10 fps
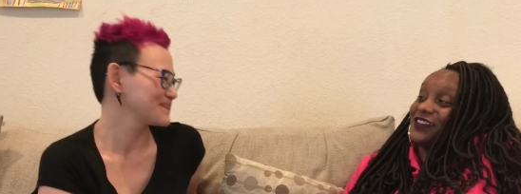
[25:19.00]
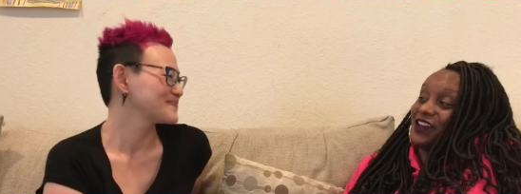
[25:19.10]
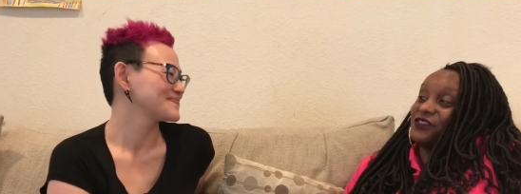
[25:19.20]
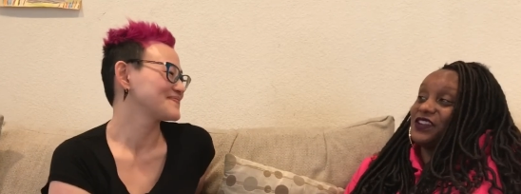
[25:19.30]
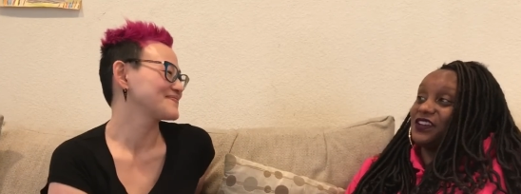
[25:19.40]

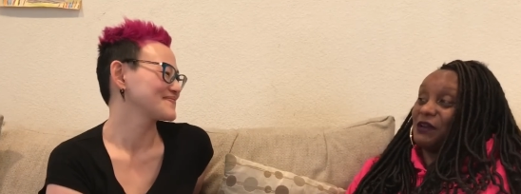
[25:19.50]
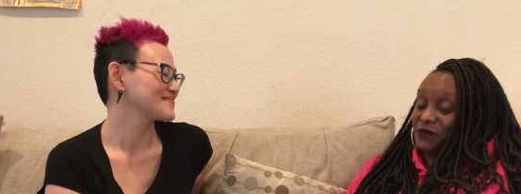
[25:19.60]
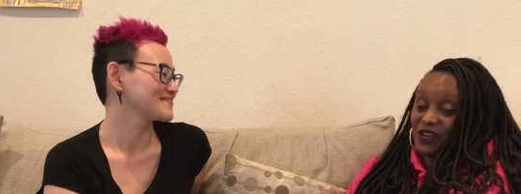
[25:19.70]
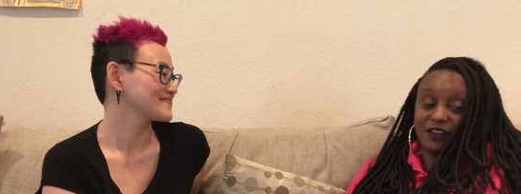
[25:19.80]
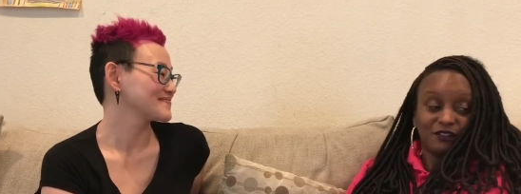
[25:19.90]
Speaker 1: I wanna I'm
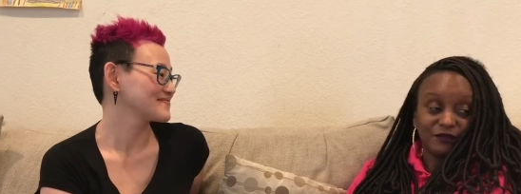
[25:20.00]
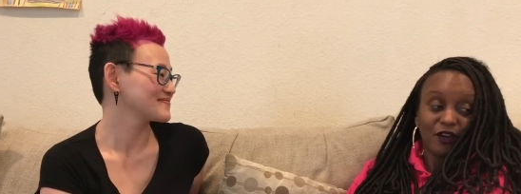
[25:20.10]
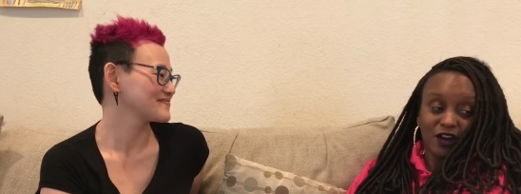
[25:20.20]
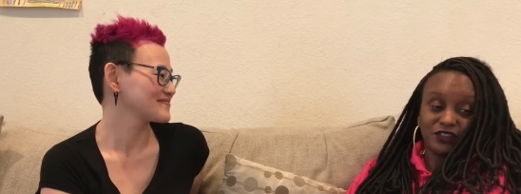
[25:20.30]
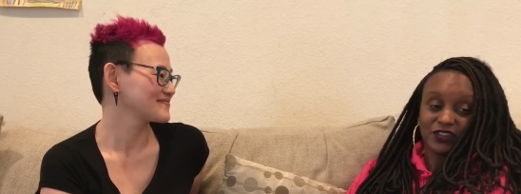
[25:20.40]
gonna go in the
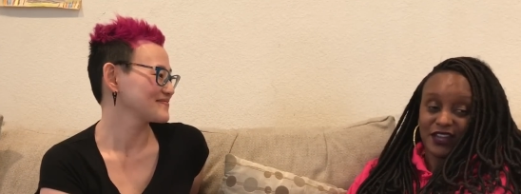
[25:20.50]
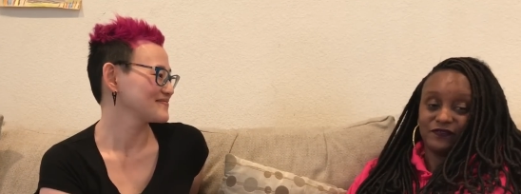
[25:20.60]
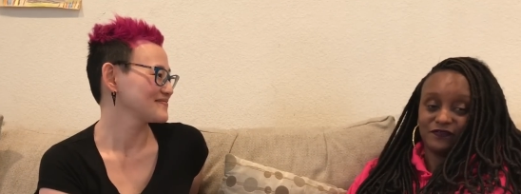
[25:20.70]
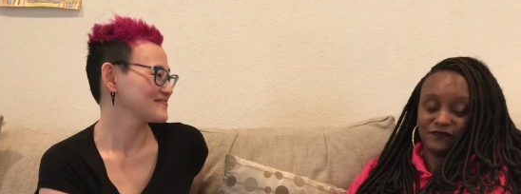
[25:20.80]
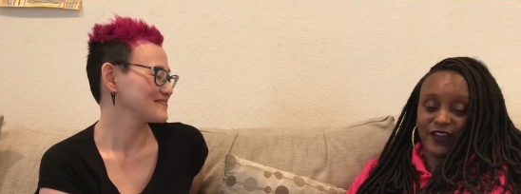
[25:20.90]
car and try
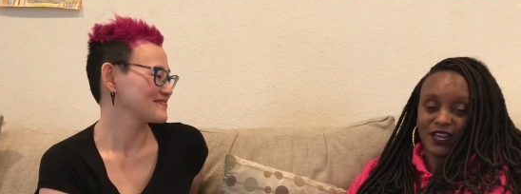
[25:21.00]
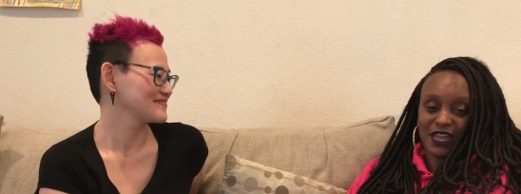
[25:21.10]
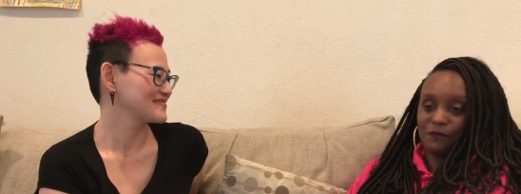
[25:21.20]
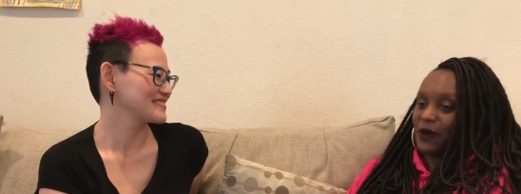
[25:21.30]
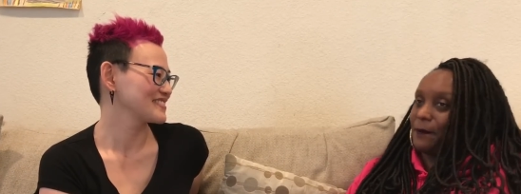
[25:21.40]
and find a
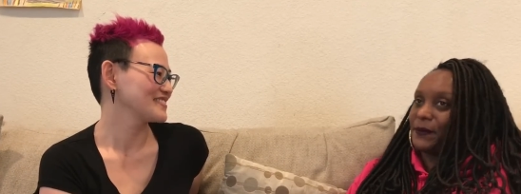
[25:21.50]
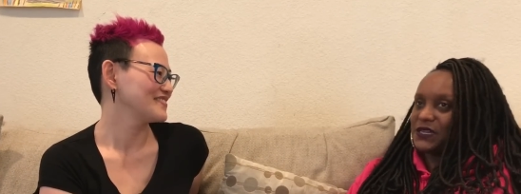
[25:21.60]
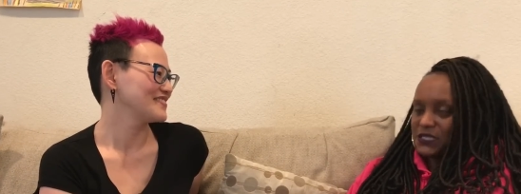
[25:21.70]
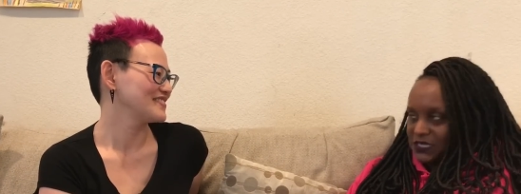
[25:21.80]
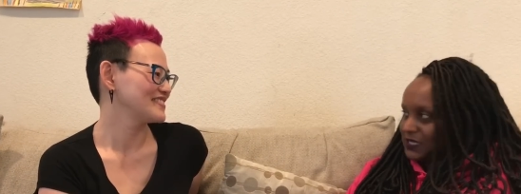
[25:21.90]
K-pop
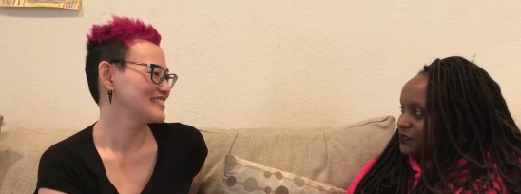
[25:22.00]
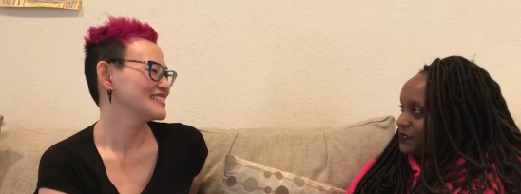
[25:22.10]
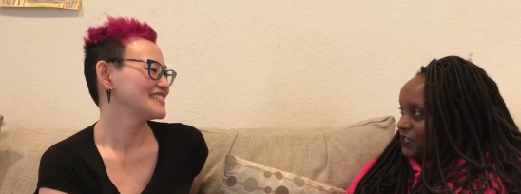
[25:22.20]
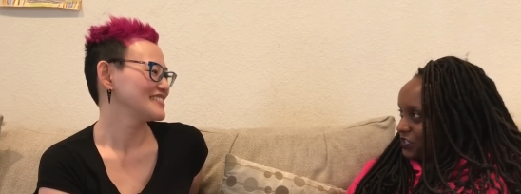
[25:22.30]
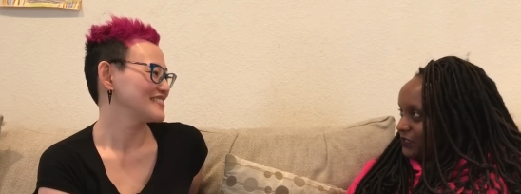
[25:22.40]

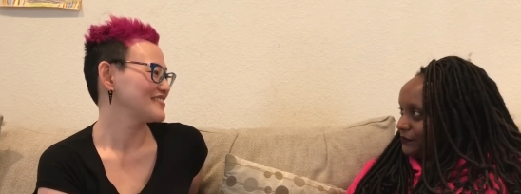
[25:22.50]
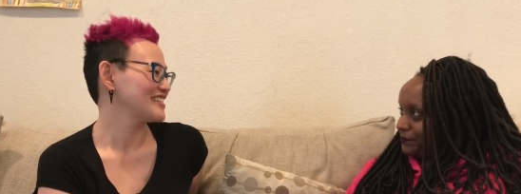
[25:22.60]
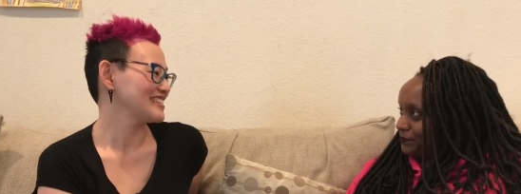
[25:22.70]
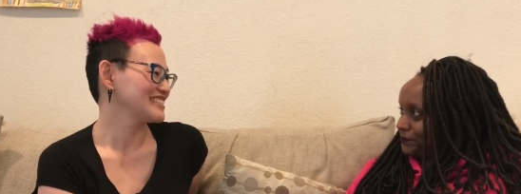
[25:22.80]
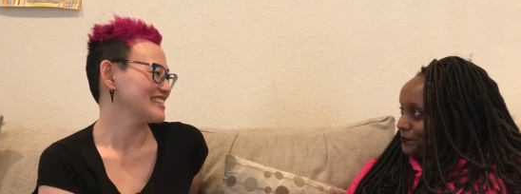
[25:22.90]
station.
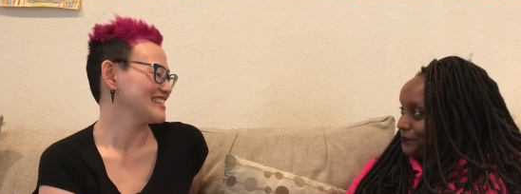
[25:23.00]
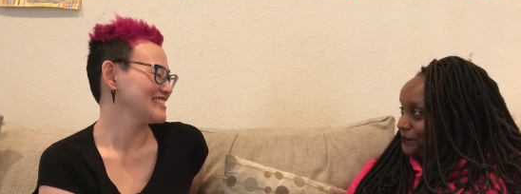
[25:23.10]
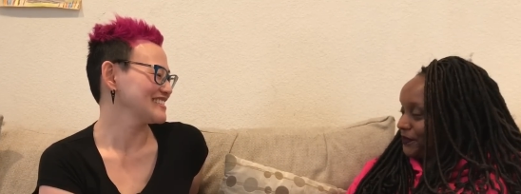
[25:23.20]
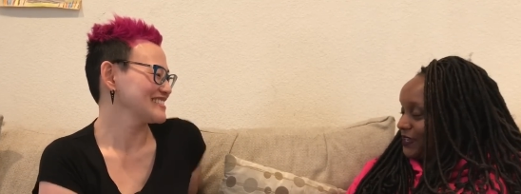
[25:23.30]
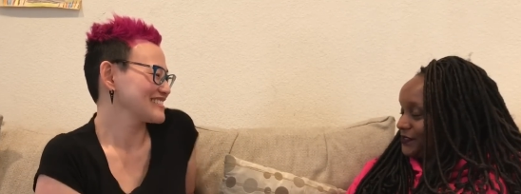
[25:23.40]
Very exciting.
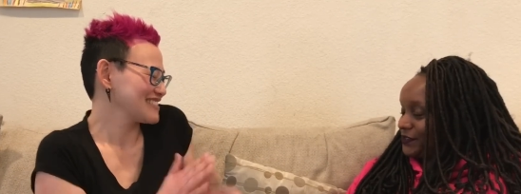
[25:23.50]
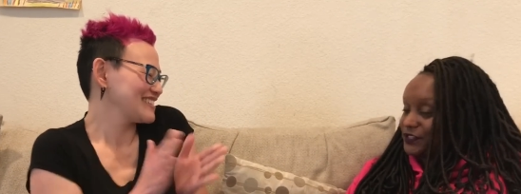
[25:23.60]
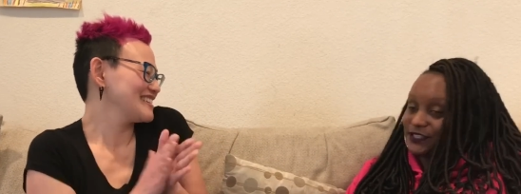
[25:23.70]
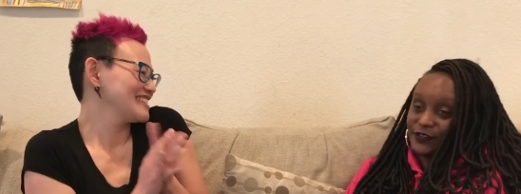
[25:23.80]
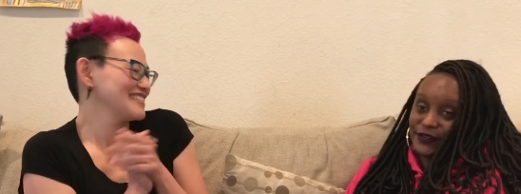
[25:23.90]
Yes,
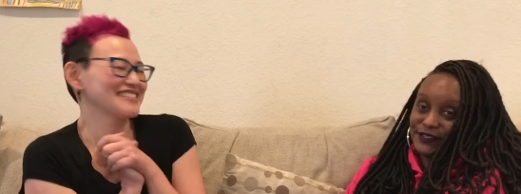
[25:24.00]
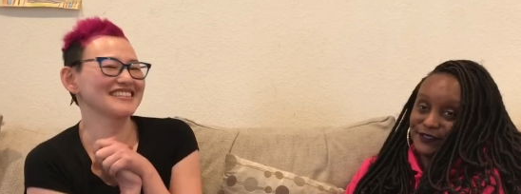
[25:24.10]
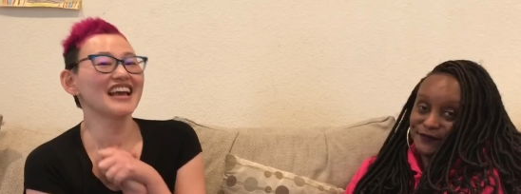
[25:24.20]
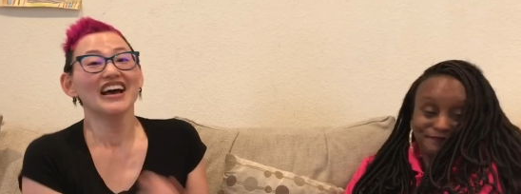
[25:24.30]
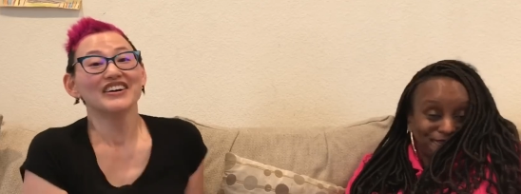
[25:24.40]
I'm
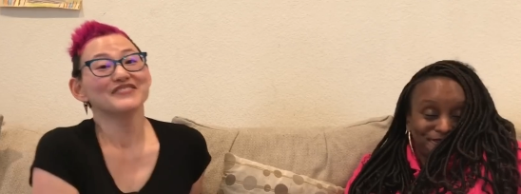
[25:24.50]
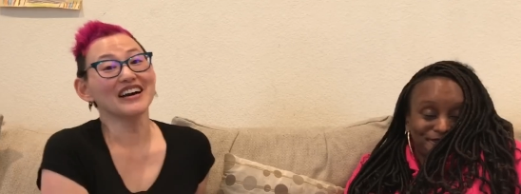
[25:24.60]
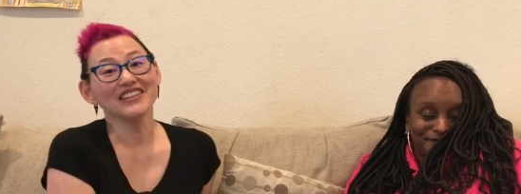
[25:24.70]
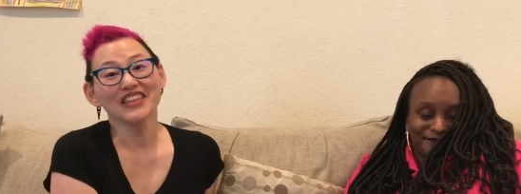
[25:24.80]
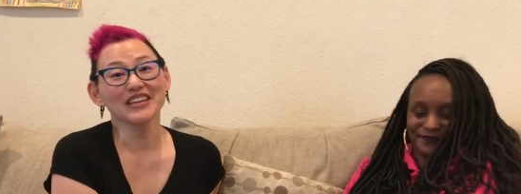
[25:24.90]
serious.
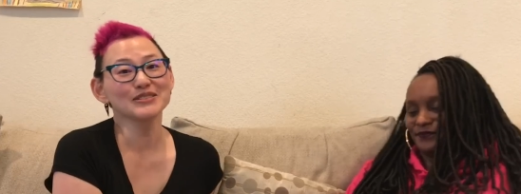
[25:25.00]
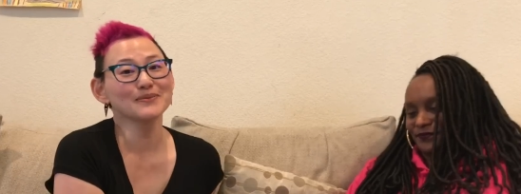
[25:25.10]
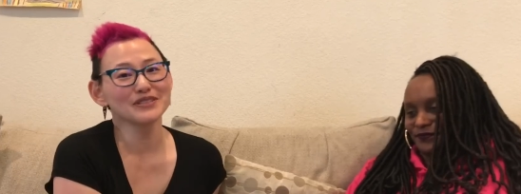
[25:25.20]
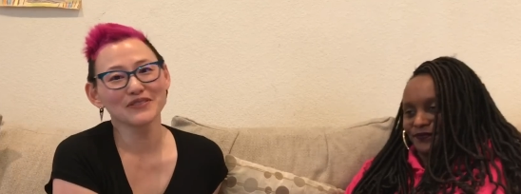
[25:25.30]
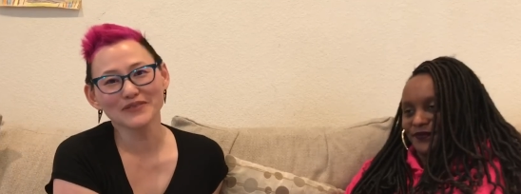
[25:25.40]
Well, thank
Speaker 2: you
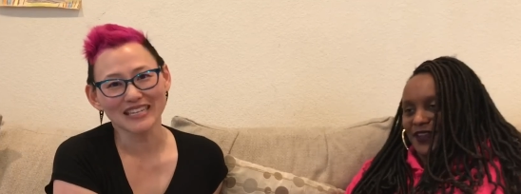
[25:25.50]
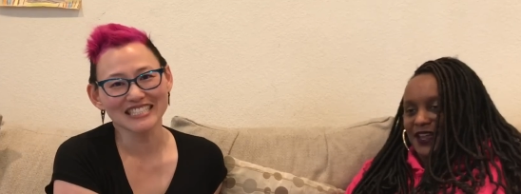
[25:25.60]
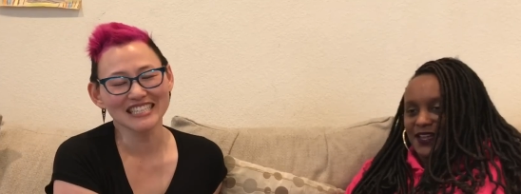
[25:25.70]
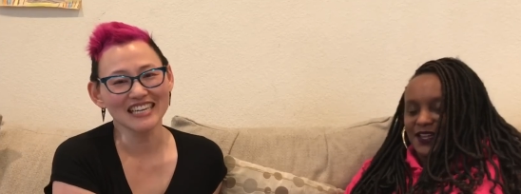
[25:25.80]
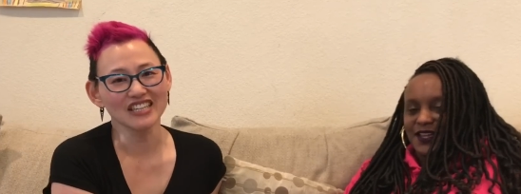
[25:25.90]
so much for
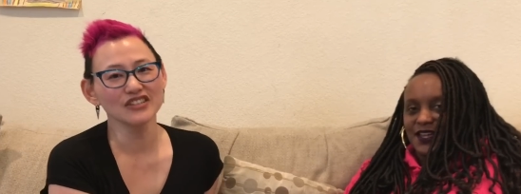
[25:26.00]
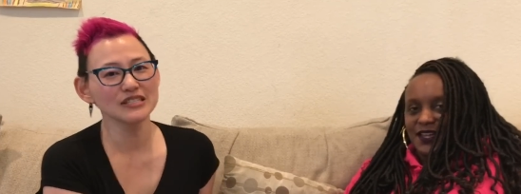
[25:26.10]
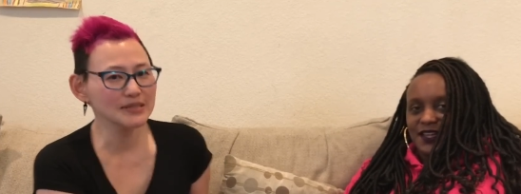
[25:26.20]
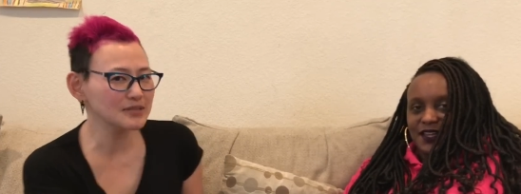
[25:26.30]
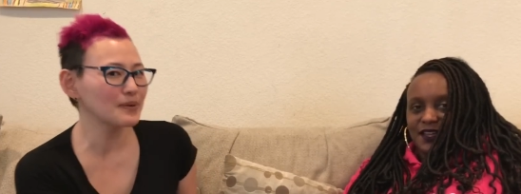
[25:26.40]
watching. I know
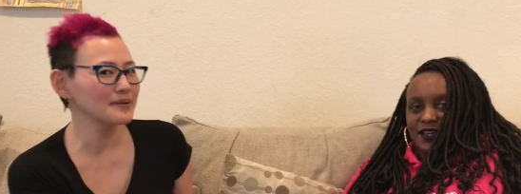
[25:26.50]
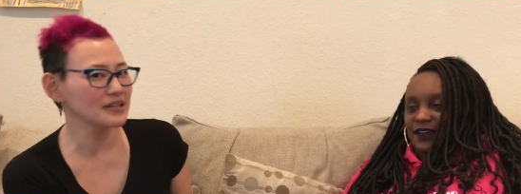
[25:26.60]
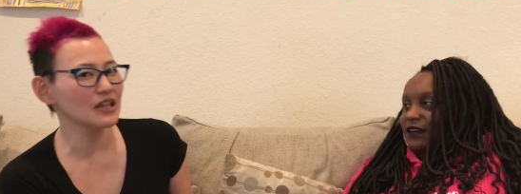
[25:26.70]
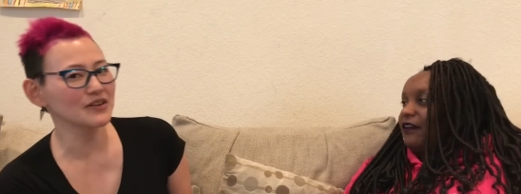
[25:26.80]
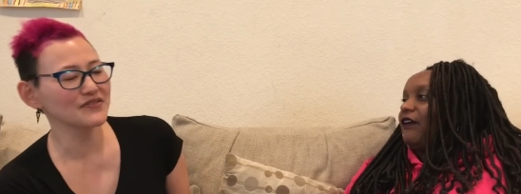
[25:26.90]
this is probably
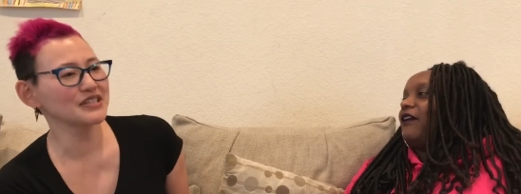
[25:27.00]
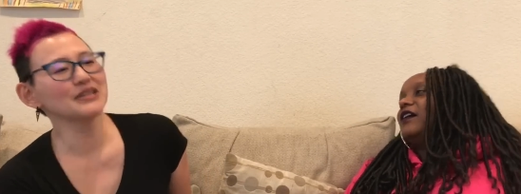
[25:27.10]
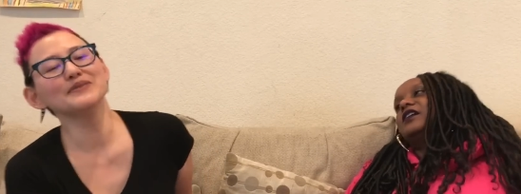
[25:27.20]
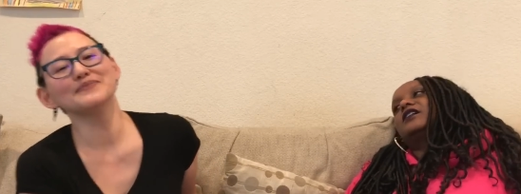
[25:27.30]
a longer video,